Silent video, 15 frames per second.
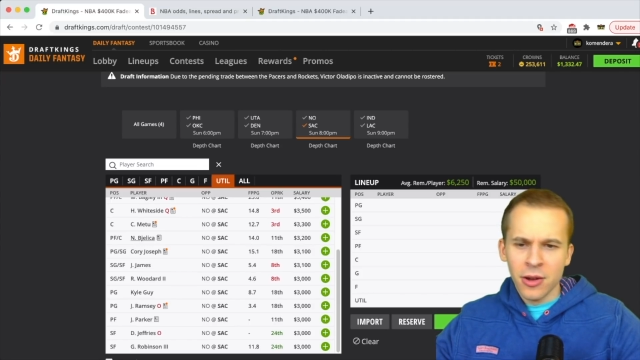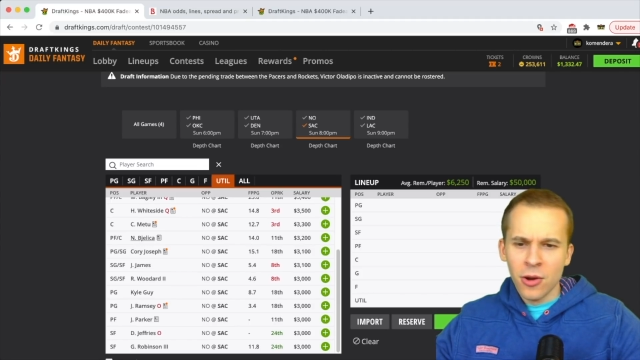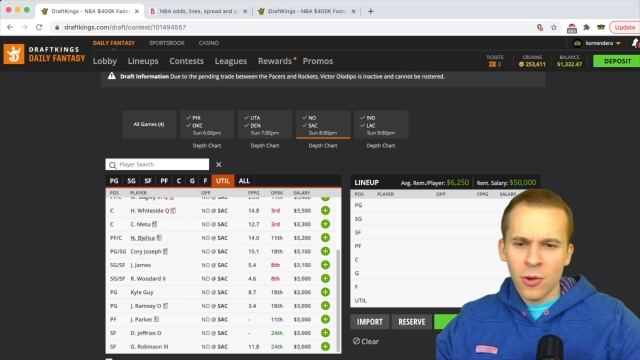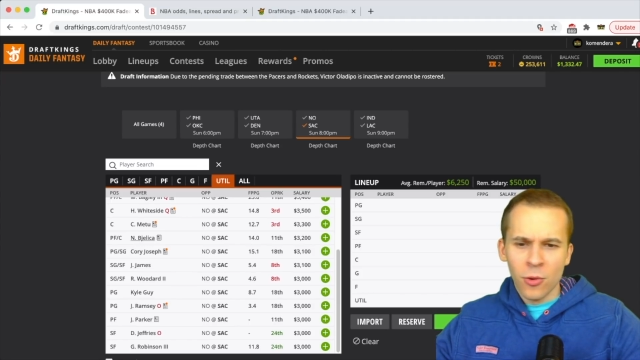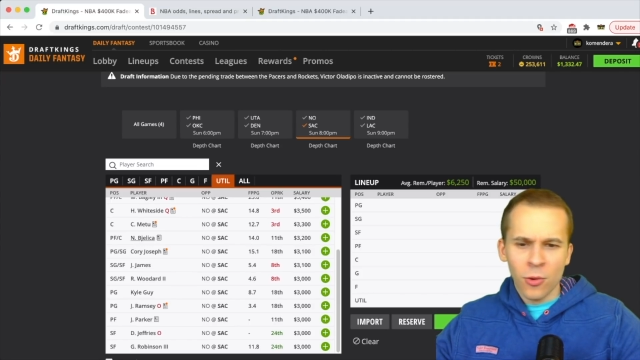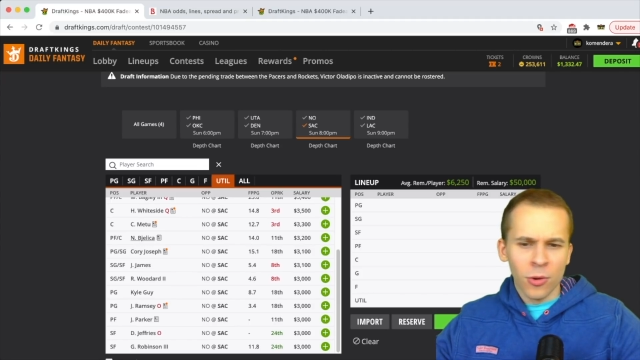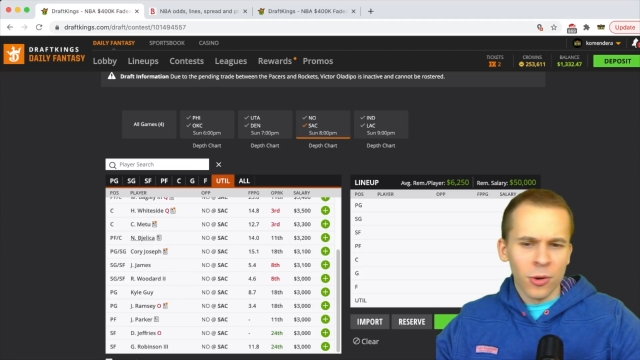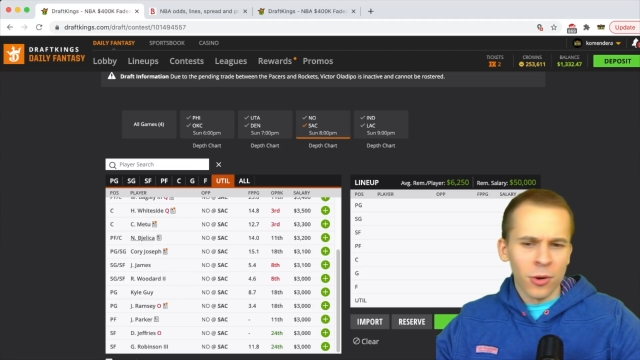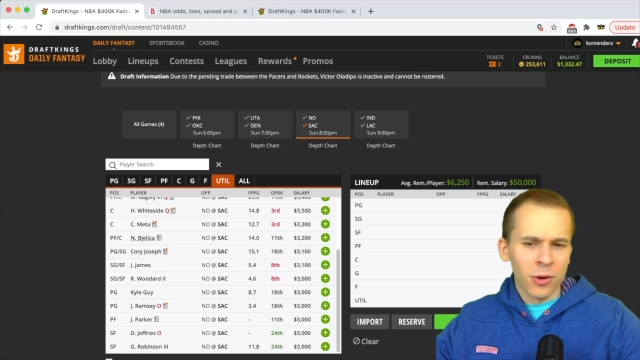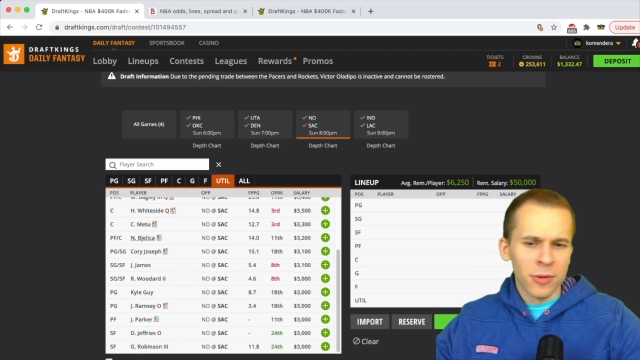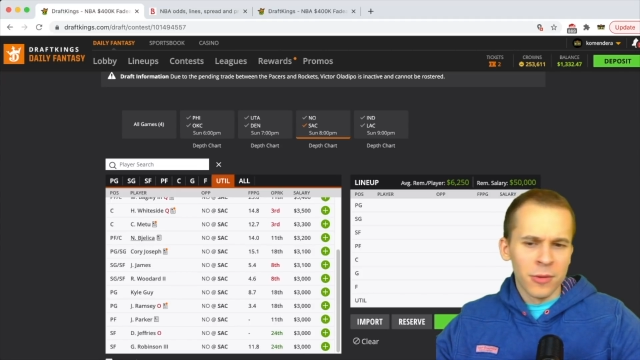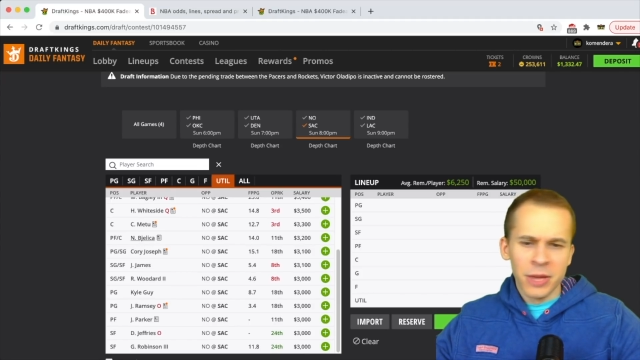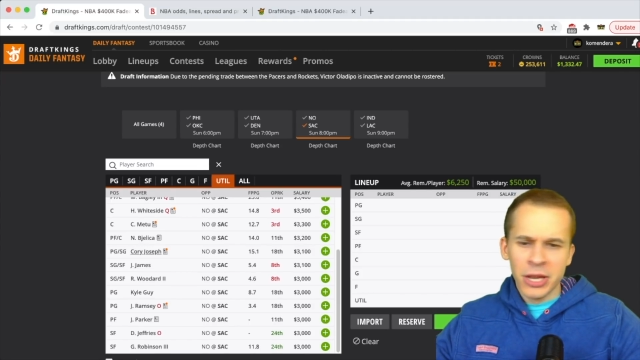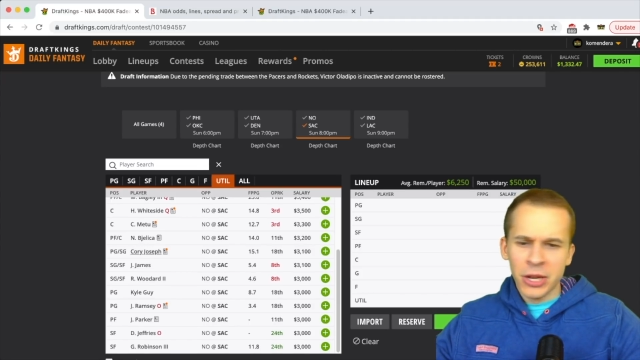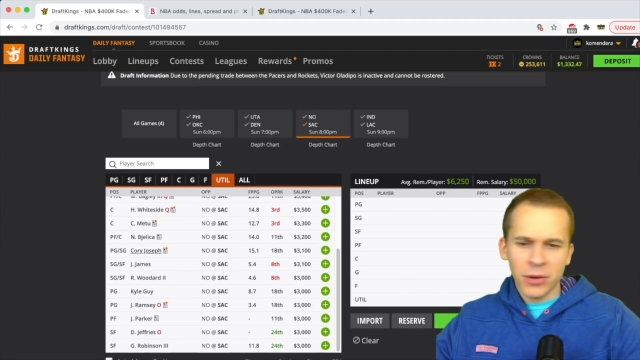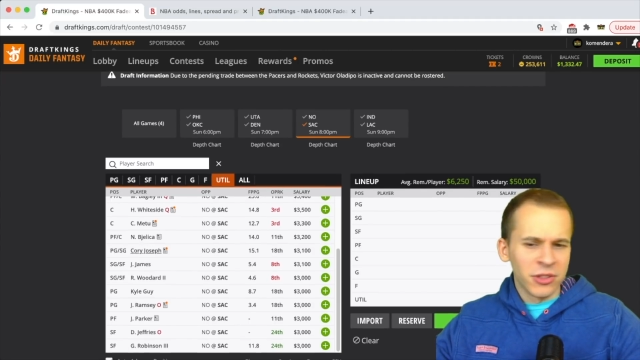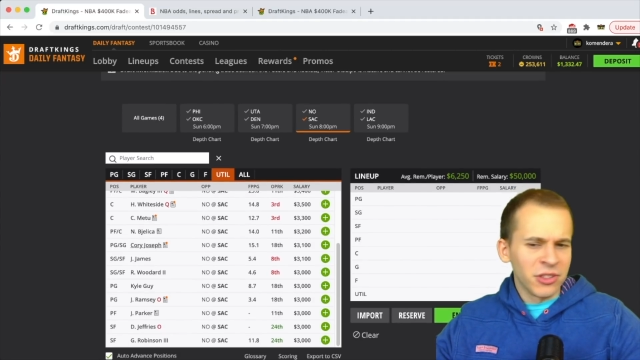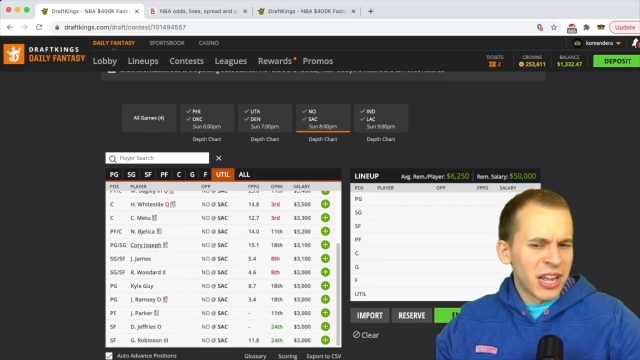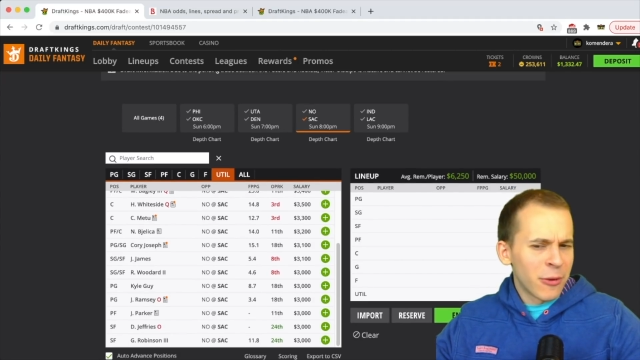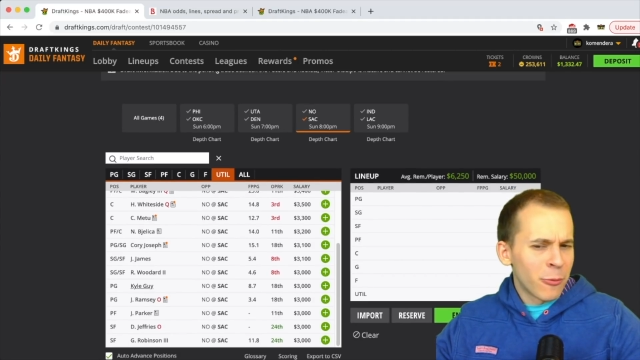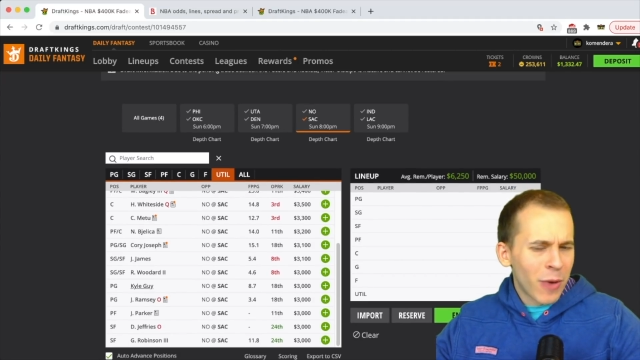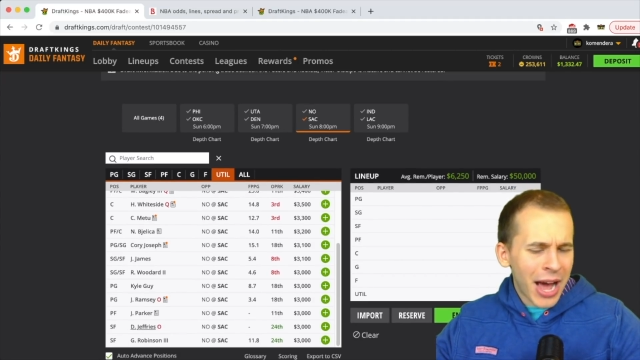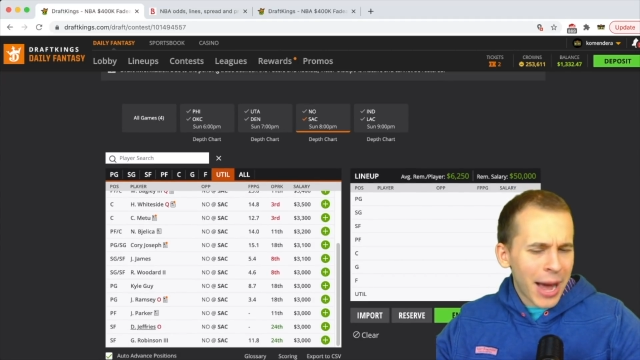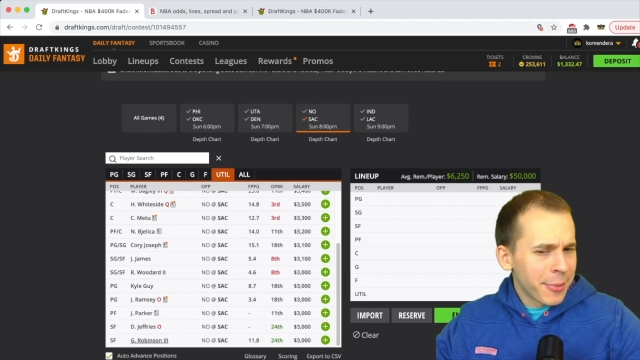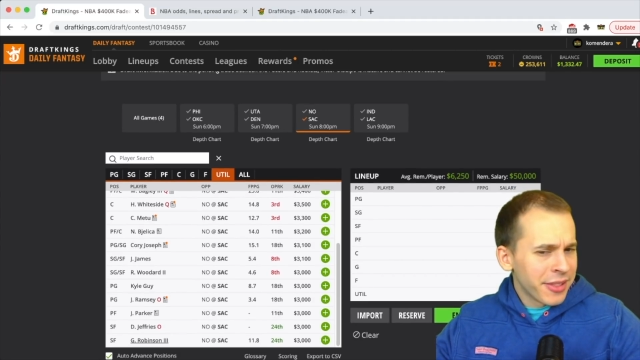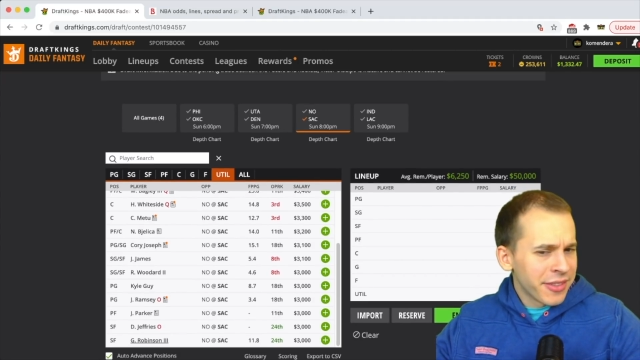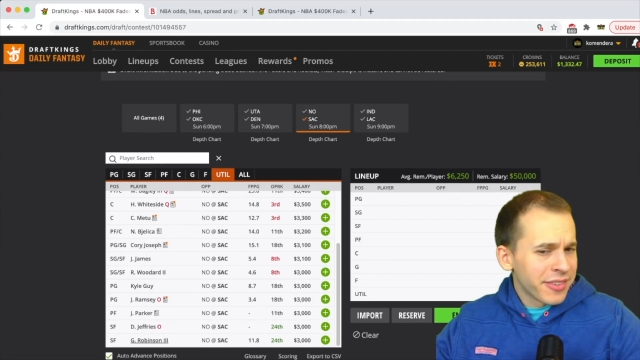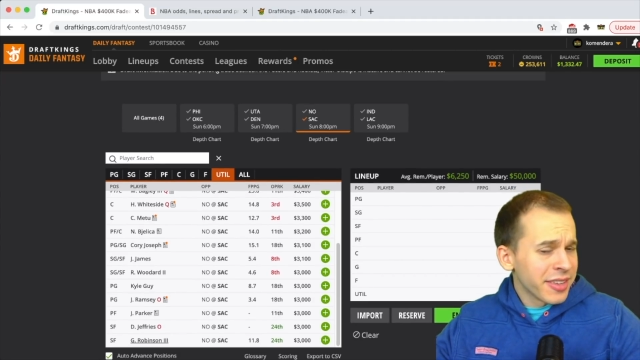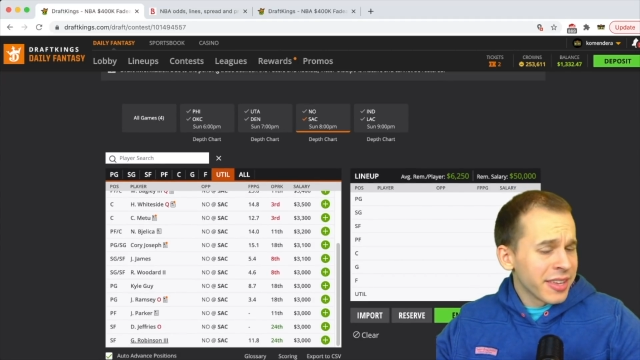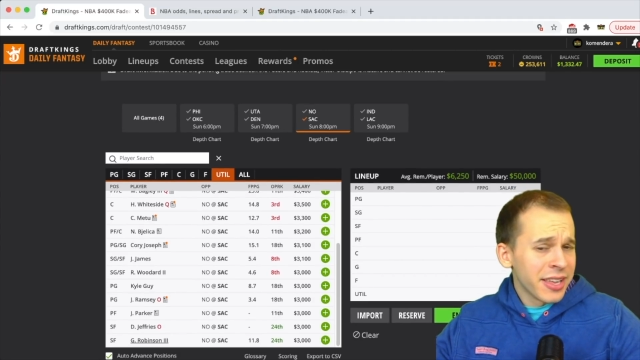or you know Glenn
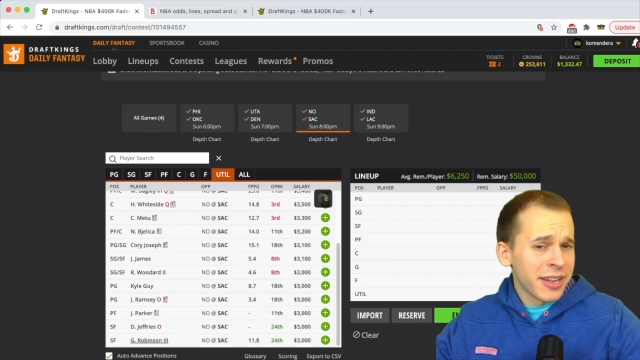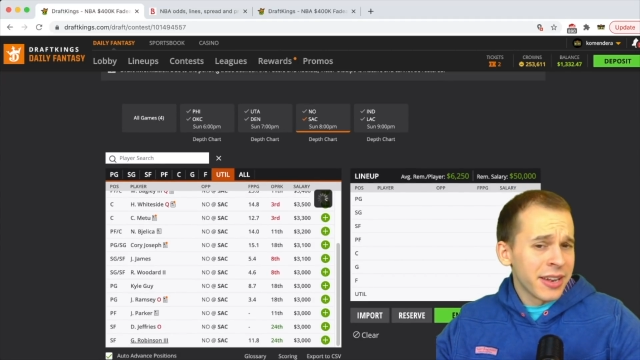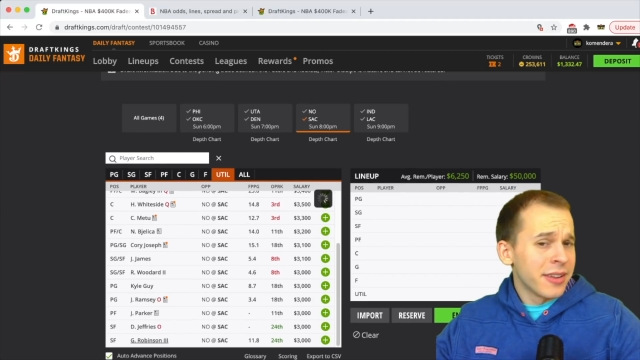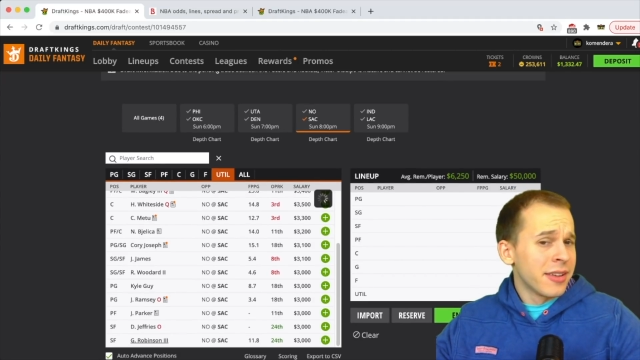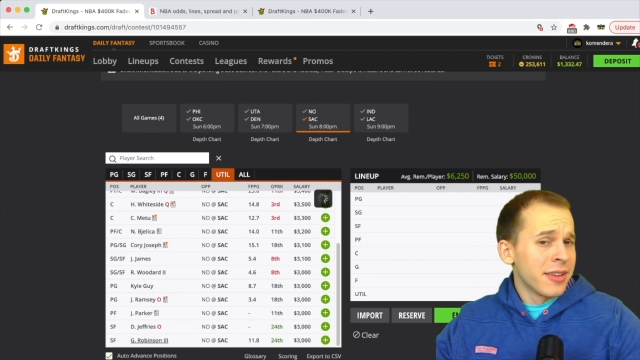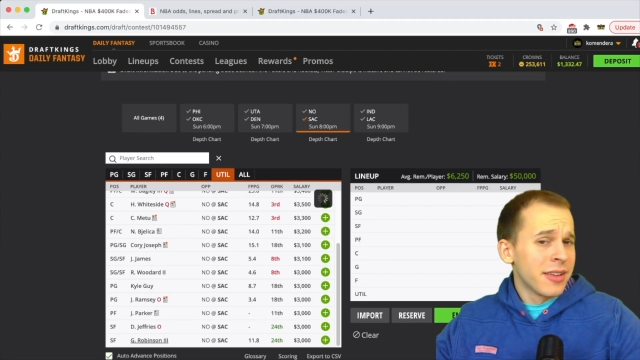Robinson.